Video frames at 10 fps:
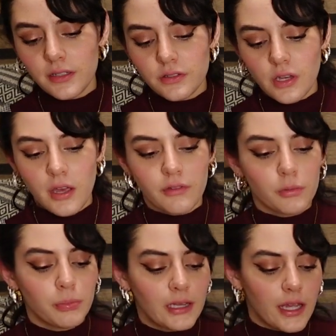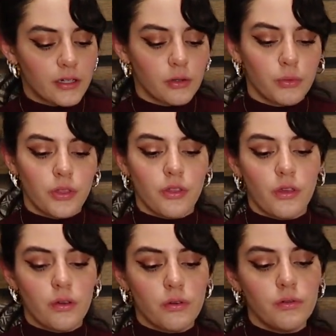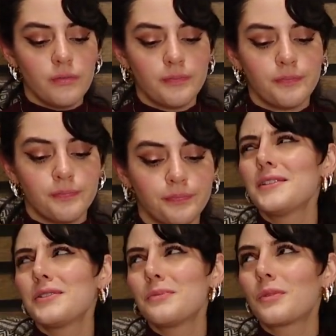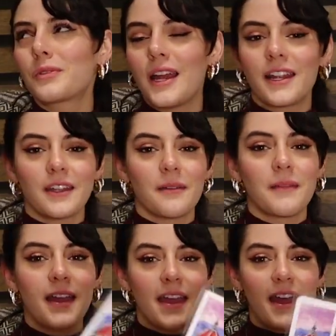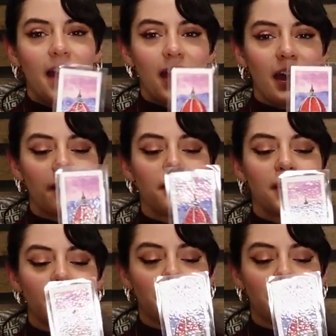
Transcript: handy to have your planner with you this is super random. I have